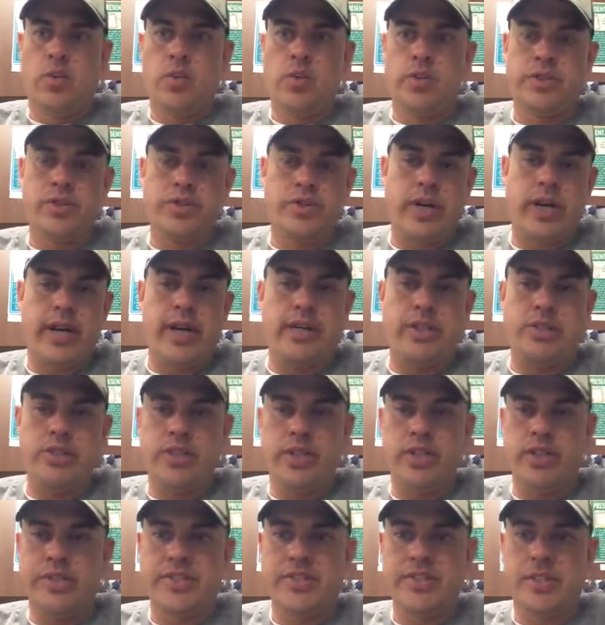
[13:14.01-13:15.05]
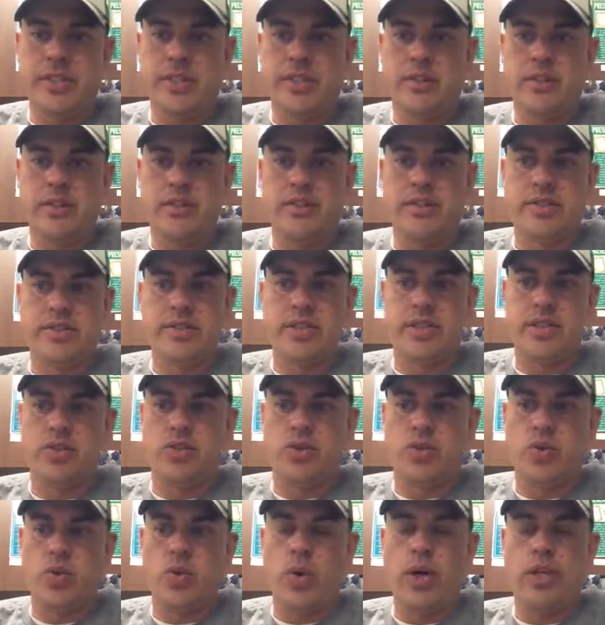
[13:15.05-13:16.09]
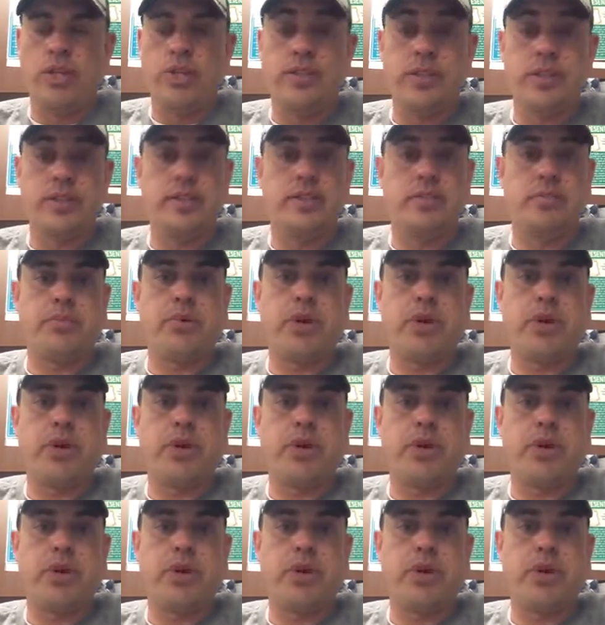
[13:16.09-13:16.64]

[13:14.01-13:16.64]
with strategies, skills, essential questions,